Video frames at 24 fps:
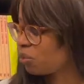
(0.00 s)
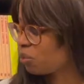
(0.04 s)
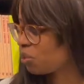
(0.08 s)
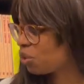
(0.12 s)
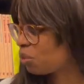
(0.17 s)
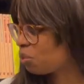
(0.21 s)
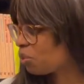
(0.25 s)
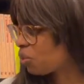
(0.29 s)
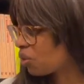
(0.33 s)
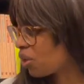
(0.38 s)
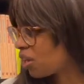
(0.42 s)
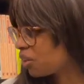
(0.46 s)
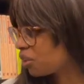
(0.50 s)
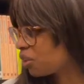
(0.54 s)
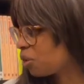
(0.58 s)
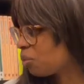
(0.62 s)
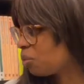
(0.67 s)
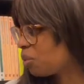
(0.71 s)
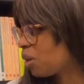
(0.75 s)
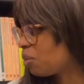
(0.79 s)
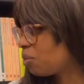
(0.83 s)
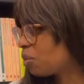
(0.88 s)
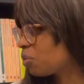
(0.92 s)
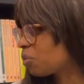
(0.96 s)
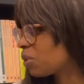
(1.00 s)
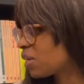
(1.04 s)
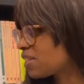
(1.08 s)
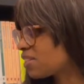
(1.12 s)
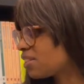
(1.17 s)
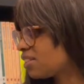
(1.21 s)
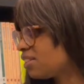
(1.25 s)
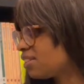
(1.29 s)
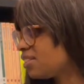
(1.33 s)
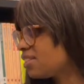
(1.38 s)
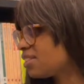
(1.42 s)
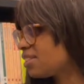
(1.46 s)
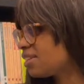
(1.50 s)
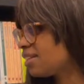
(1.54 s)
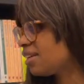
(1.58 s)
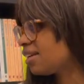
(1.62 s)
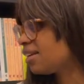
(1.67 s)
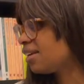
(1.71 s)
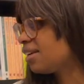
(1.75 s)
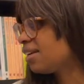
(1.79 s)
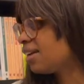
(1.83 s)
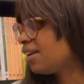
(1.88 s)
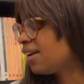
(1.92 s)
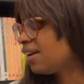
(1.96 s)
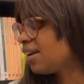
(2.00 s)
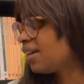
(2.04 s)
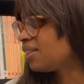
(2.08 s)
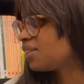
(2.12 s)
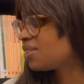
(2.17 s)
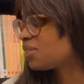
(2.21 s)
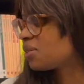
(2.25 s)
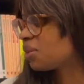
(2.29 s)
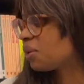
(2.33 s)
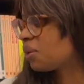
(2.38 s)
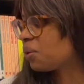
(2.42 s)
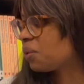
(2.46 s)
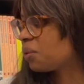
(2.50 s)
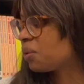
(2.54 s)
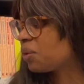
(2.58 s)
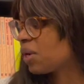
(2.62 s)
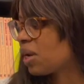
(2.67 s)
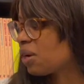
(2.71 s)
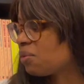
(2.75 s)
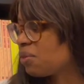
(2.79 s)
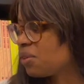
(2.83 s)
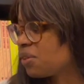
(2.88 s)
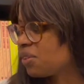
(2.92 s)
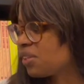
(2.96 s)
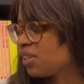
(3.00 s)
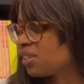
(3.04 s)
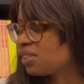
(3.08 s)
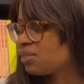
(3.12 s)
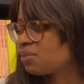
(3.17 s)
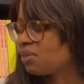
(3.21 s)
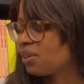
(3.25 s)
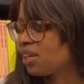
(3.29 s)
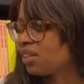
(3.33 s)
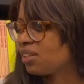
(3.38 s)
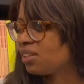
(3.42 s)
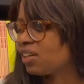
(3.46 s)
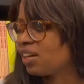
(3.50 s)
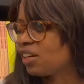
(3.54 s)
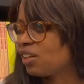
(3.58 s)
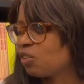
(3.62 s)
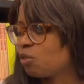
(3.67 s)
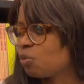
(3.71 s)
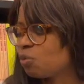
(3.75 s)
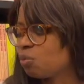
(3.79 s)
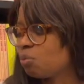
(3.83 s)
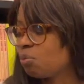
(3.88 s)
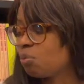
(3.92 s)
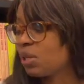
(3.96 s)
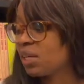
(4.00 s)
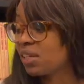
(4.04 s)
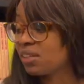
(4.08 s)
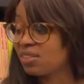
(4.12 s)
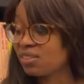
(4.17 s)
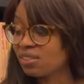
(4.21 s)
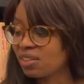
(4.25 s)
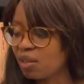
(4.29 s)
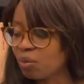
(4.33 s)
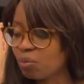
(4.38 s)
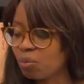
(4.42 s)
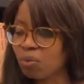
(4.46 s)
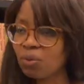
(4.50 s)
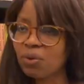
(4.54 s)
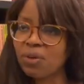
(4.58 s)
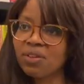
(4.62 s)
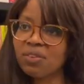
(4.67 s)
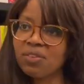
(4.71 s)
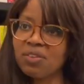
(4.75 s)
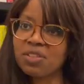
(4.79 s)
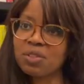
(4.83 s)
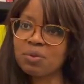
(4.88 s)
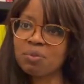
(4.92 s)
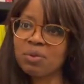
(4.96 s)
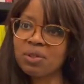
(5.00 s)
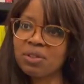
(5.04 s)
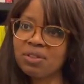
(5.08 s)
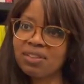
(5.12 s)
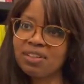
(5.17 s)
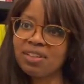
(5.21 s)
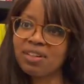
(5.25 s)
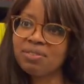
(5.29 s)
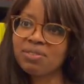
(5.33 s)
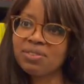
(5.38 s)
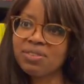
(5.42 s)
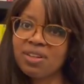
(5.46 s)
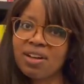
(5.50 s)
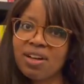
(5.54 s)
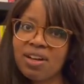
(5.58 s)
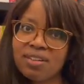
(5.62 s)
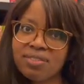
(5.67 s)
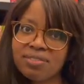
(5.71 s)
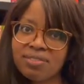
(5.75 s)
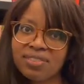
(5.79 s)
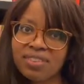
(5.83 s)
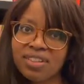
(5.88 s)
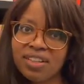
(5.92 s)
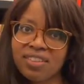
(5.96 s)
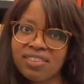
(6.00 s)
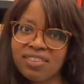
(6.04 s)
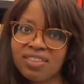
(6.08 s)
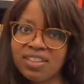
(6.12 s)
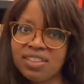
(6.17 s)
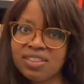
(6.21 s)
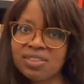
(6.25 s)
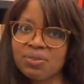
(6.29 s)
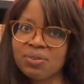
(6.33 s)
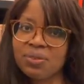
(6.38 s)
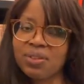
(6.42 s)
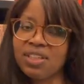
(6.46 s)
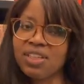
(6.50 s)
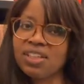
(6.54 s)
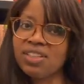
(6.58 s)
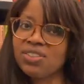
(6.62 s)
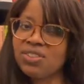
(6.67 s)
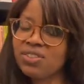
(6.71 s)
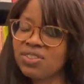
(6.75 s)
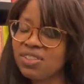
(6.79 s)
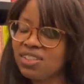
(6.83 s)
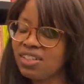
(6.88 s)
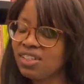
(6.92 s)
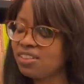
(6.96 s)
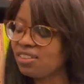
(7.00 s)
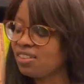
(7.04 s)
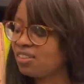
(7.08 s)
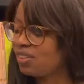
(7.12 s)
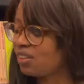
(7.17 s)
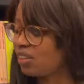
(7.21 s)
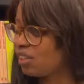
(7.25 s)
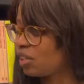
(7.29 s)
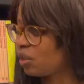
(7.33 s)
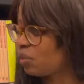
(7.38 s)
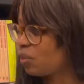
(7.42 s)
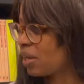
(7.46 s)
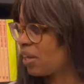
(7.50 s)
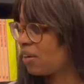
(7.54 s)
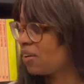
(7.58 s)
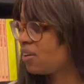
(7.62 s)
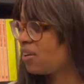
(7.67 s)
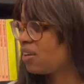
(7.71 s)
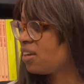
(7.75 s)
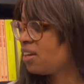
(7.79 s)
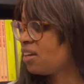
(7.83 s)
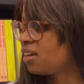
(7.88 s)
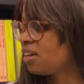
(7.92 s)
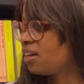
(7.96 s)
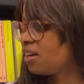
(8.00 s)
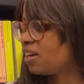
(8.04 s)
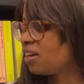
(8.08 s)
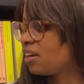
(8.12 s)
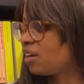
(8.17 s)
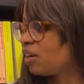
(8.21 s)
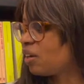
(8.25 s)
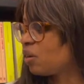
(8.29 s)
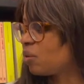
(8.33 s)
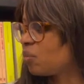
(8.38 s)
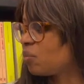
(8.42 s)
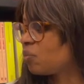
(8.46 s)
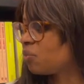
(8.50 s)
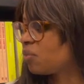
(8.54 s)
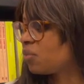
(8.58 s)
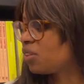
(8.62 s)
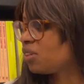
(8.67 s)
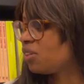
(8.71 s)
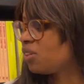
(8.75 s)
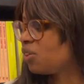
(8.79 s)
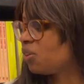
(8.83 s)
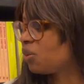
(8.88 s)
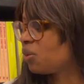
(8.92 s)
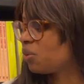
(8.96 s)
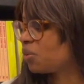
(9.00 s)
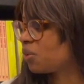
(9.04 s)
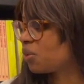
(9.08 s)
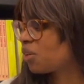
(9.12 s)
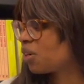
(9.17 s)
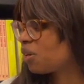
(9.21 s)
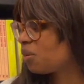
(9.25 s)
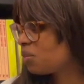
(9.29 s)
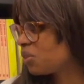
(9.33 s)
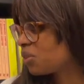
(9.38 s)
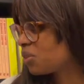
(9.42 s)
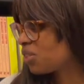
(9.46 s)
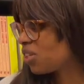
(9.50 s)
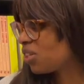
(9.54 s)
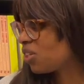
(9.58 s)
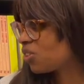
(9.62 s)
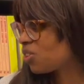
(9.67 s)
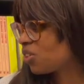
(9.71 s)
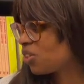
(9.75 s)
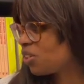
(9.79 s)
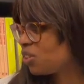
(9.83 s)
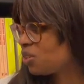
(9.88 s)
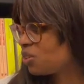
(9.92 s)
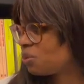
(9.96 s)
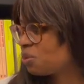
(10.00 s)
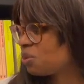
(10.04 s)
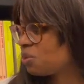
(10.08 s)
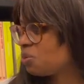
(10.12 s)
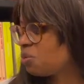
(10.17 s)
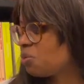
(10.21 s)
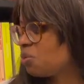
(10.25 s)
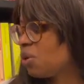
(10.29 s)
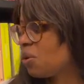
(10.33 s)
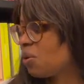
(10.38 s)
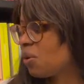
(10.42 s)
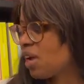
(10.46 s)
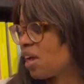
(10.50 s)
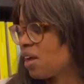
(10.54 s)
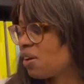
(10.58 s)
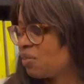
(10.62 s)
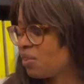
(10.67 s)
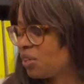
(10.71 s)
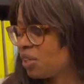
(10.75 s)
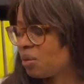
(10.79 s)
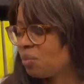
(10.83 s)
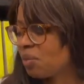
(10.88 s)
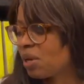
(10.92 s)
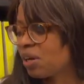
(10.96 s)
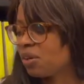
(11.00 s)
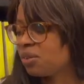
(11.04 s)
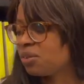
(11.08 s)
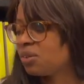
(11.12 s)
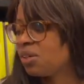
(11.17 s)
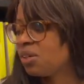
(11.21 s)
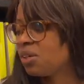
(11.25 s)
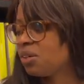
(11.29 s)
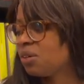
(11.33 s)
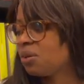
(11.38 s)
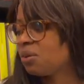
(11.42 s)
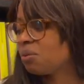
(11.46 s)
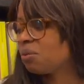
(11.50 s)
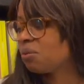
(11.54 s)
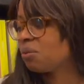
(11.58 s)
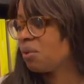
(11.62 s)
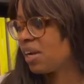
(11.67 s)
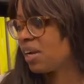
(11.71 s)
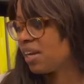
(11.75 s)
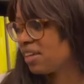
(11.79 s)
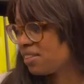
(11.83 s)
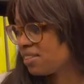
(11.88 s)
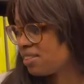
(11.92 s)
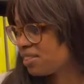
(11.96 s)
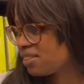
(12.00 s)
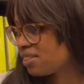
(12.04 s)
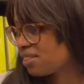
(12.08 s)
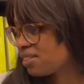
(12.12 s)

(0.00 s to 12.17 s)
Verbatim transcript: the Barack Obama presidency. And so Everything's Fine kind of picks up where this book left off. And I think it's really interesting to think about, um, you know, the conversations we were having about race